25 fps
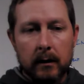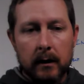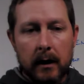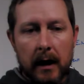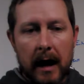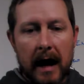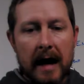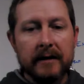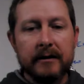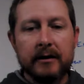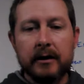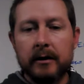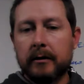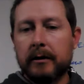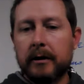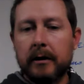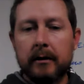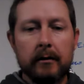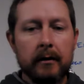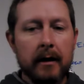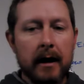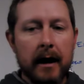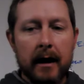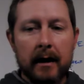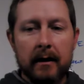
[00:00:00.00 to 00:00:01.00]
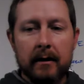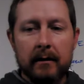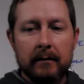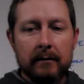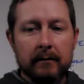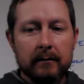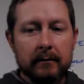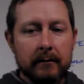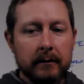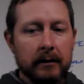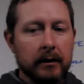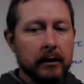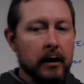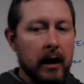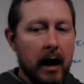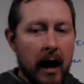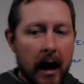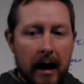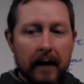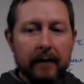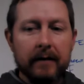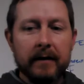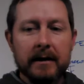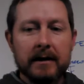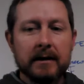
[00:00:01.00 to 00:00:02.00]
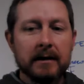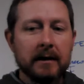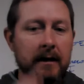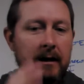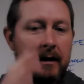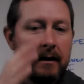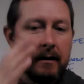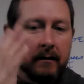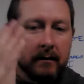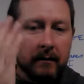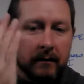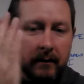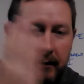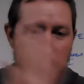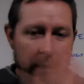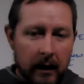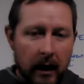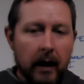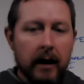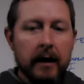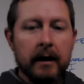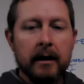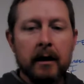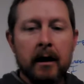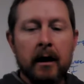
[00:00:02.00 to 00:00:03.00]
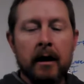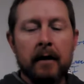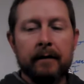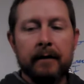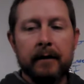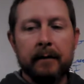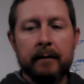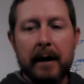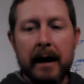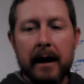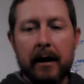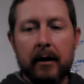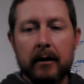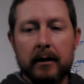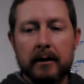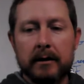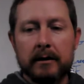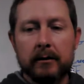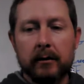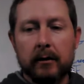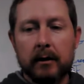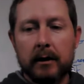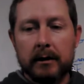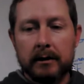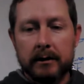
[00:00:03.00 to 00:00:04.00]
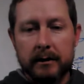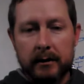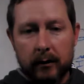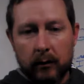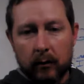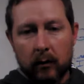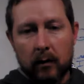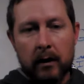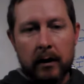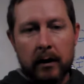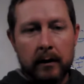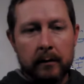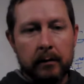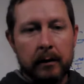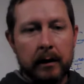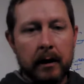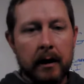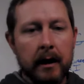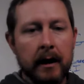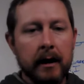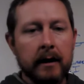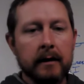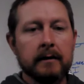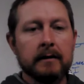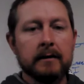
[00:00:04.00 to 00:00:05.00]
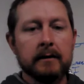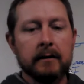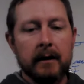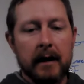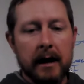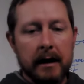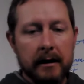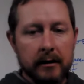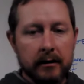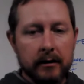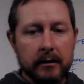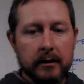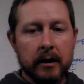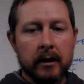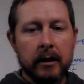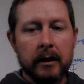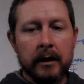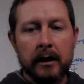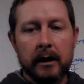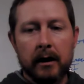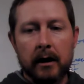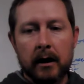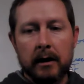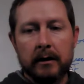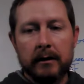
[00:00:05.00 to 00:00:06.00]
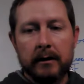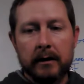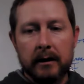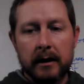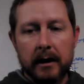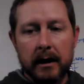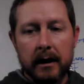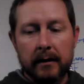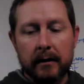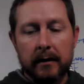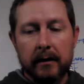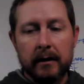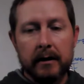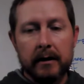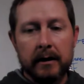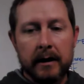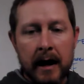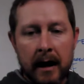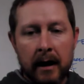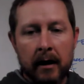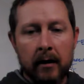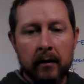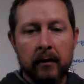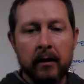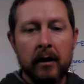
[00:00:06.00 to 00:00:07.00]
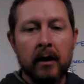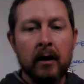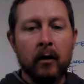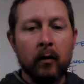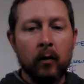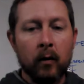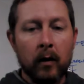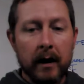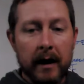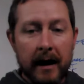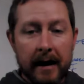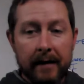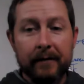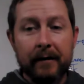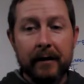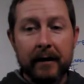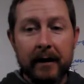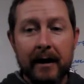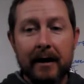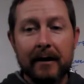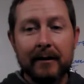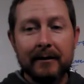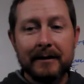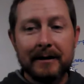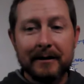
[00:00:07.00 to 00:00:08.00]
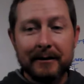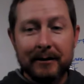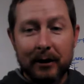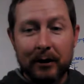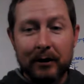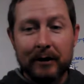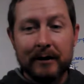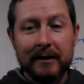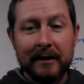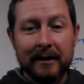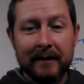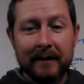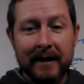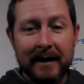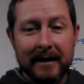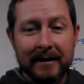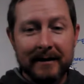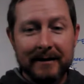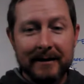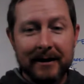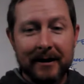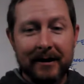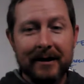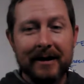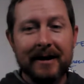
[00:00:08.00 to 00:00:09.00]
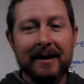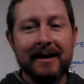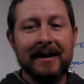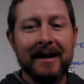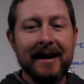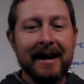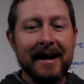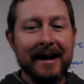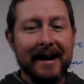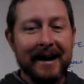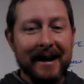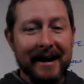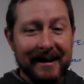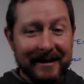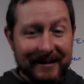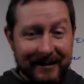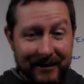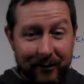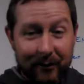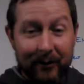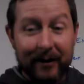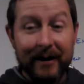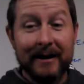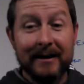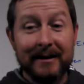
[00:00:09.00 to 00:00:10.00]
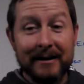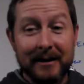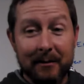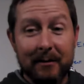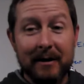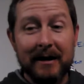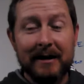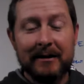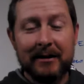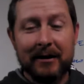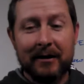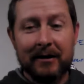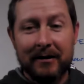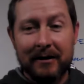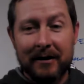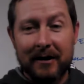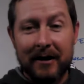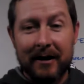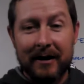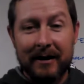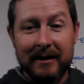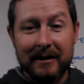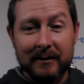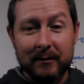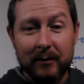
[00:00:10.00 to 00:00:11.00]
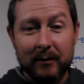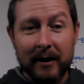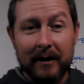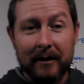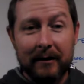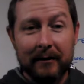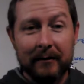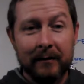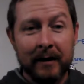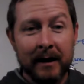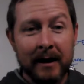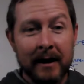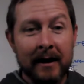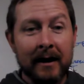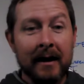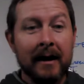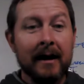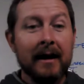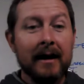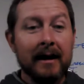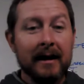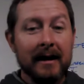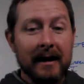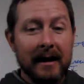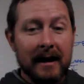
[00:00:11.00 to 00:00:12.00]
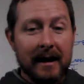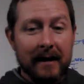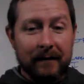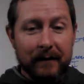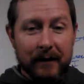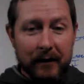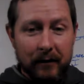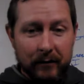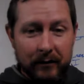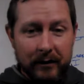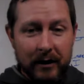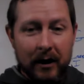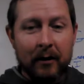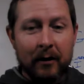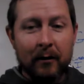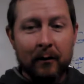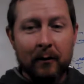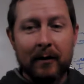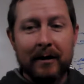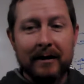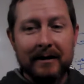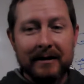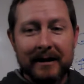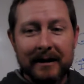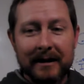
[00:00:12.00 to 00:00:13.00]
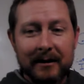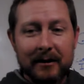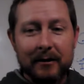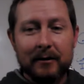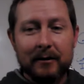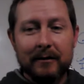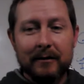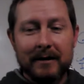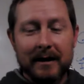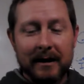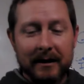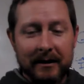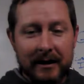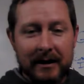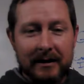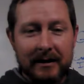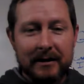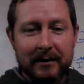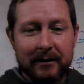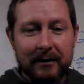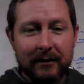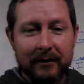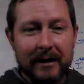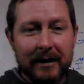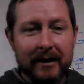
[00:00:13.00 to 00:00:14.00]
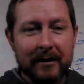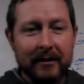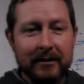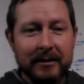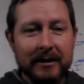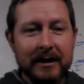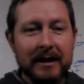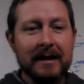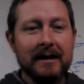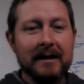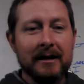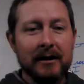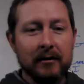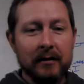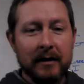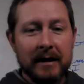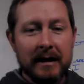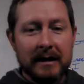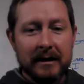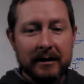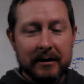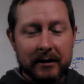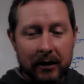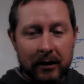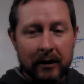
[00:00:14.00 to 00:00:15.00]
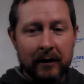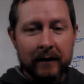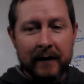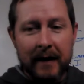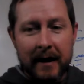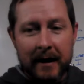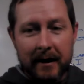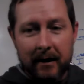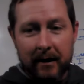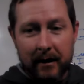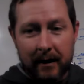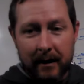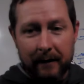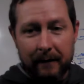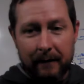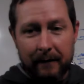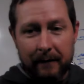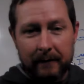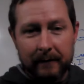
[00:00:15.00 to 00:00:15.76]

As you do that, you're obviously cutting off the power source to one appliance and you're turning it on to the other. Now, whatever else is hooked on that circuit is going to be turned on as well. If you don't want to use additional energy, you need to turn that off.